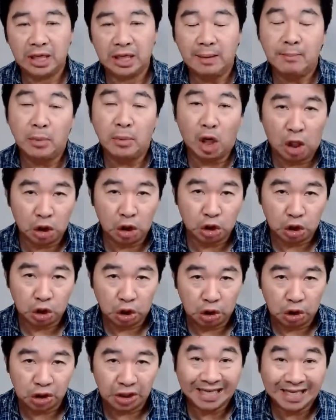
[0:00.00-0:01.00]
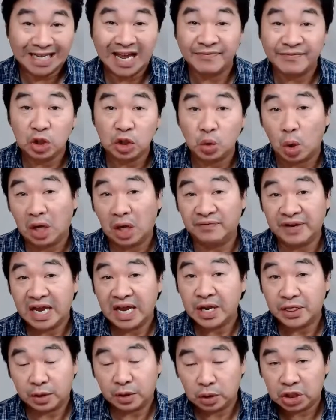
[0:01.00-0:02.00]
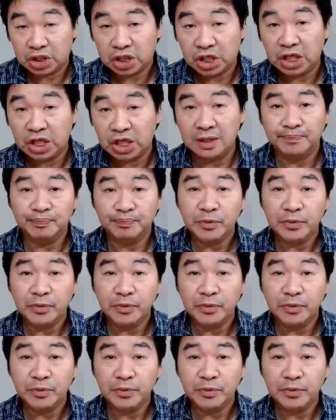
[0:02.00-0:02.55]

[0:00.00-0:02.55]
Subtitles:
modules 11, 12, and 13,